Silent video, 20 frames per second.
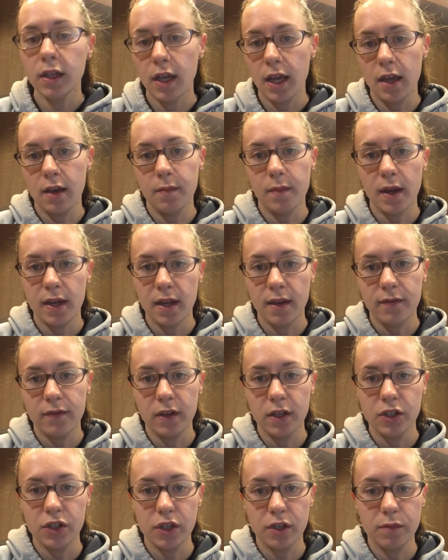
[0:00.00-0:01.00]
and by
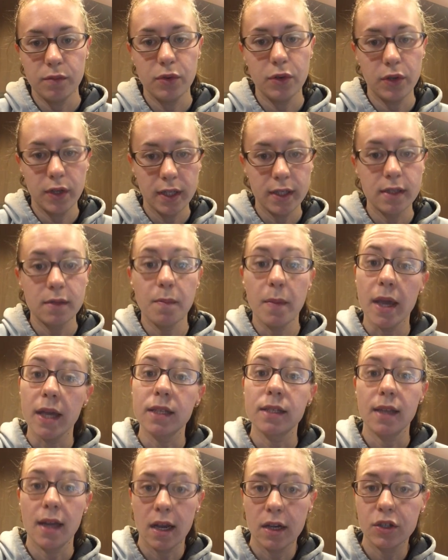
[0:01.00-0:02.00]
definition, prudence
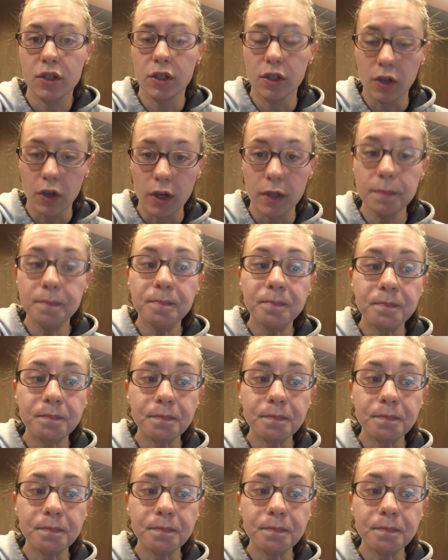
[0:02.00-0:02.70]
makes an action good.